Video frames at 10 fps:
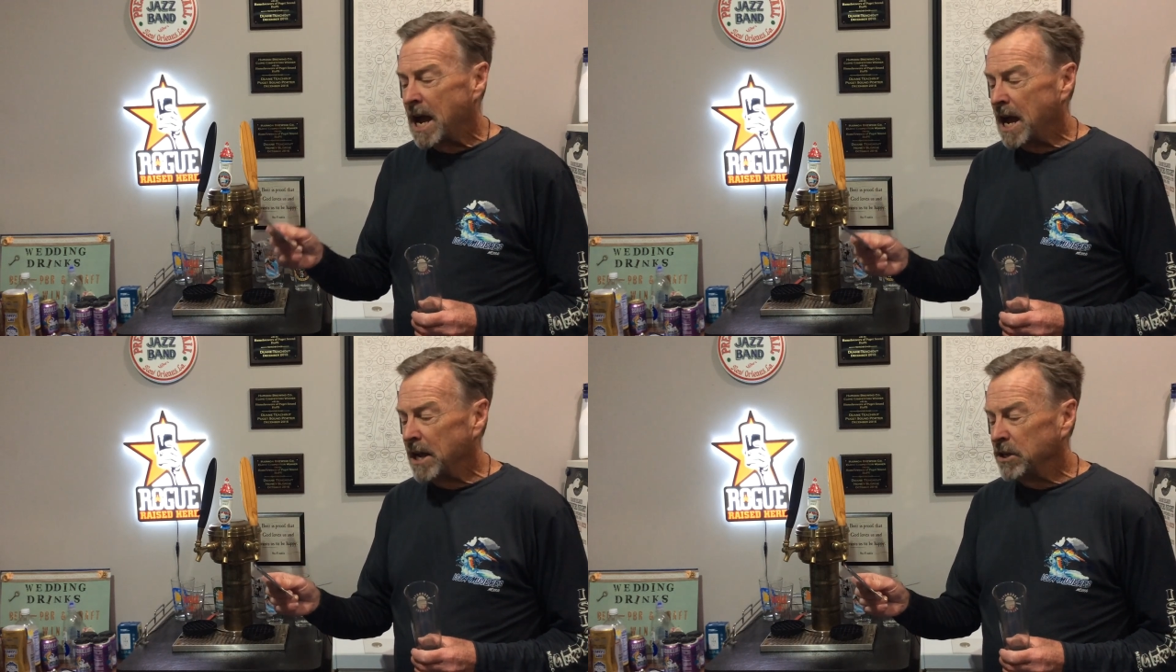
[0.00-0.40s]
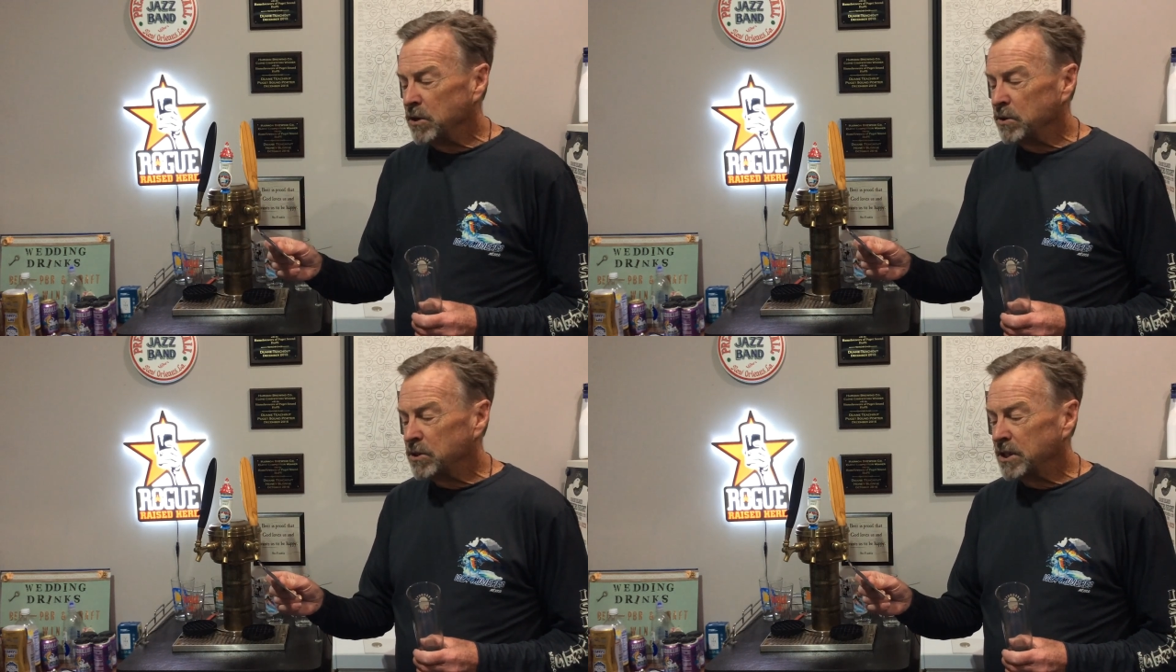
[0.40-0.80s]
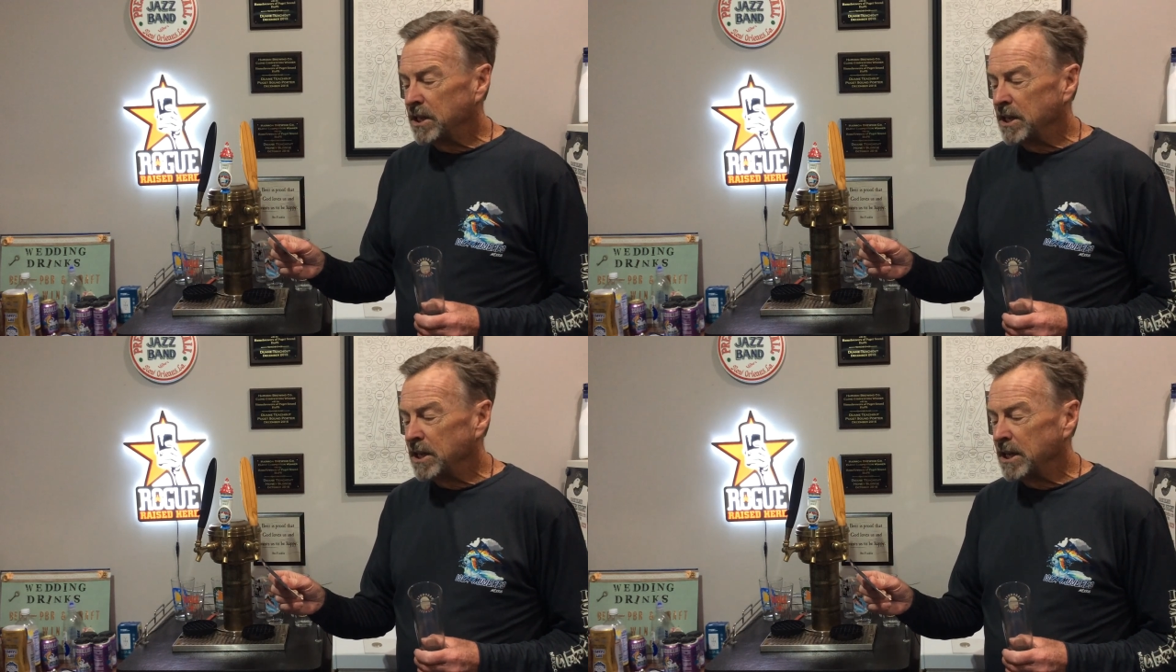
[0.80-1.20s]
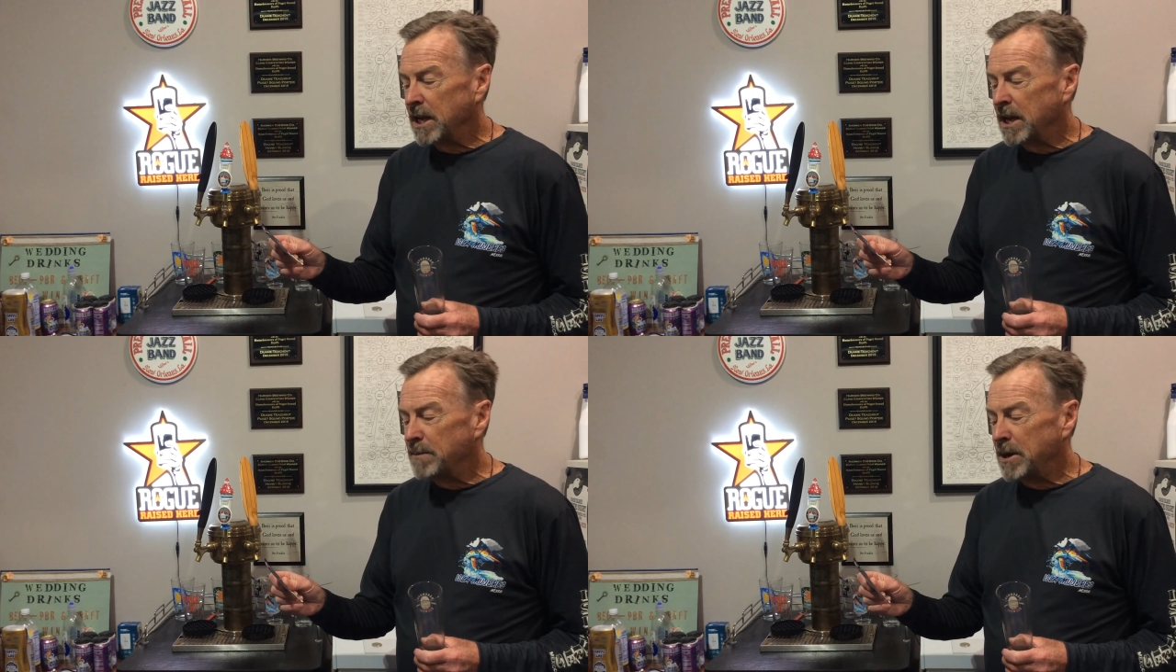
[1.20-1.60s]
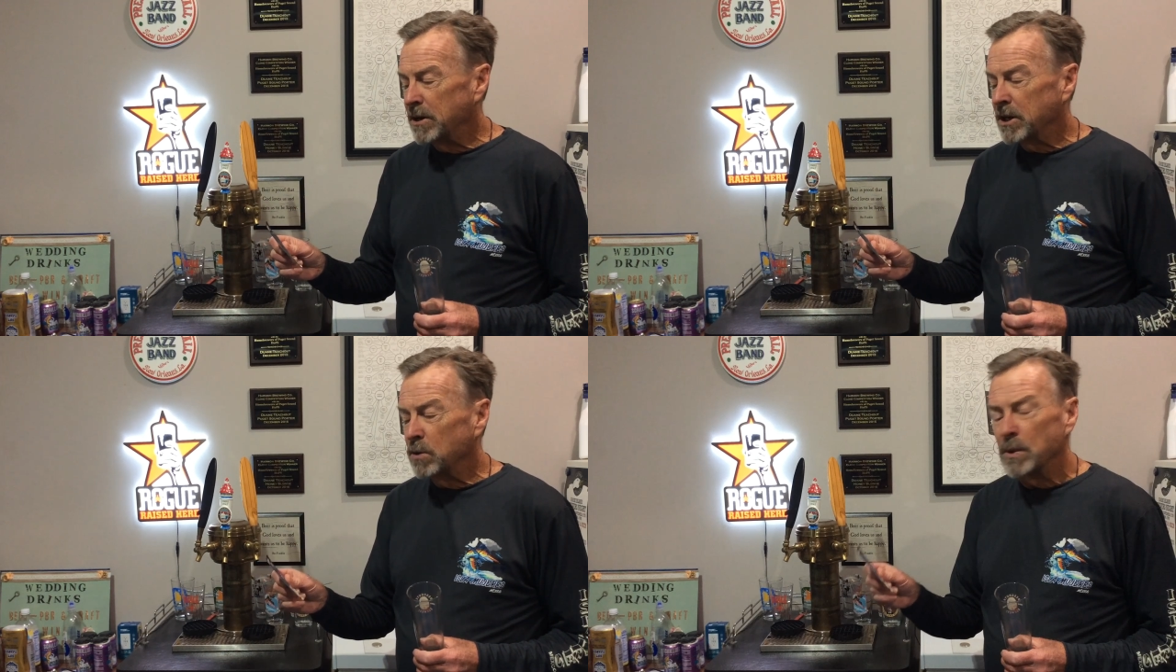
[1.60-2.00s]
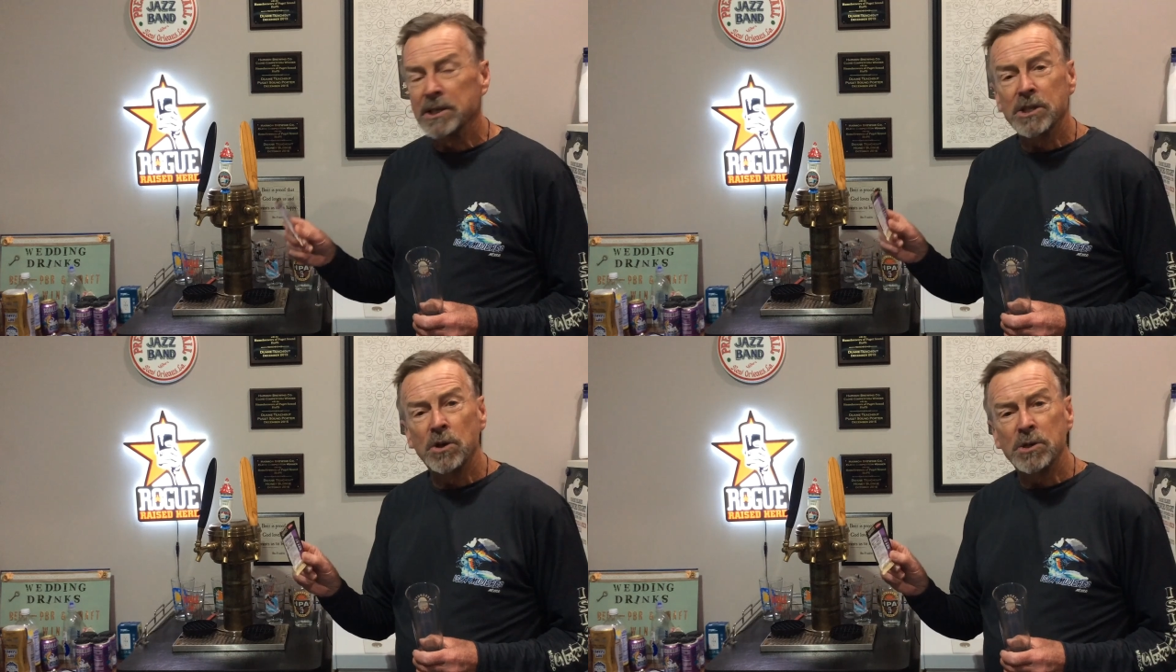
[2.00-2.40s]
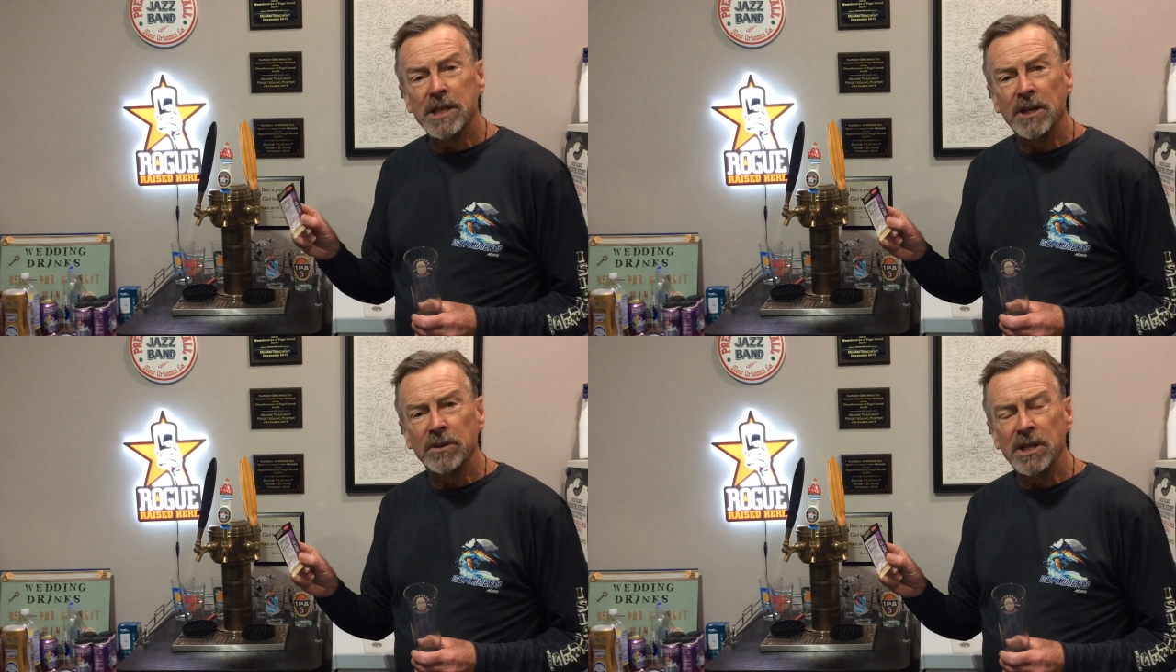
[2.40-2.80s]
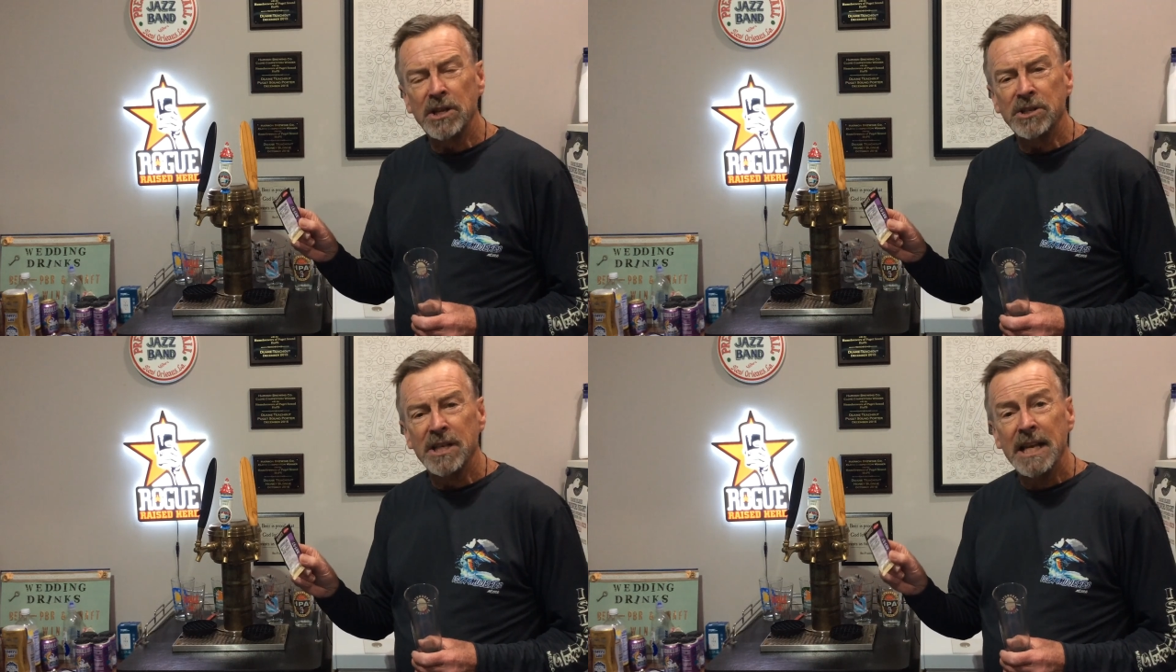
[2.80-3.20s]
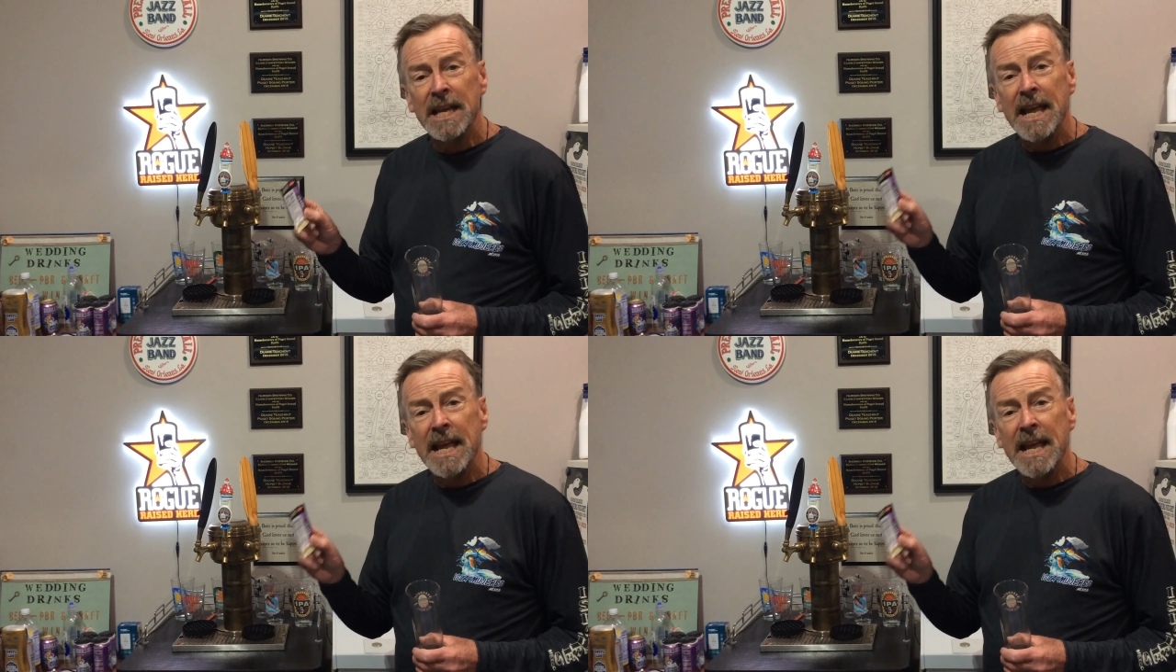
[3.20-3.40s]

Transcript: I used the American West Coast ale yeast.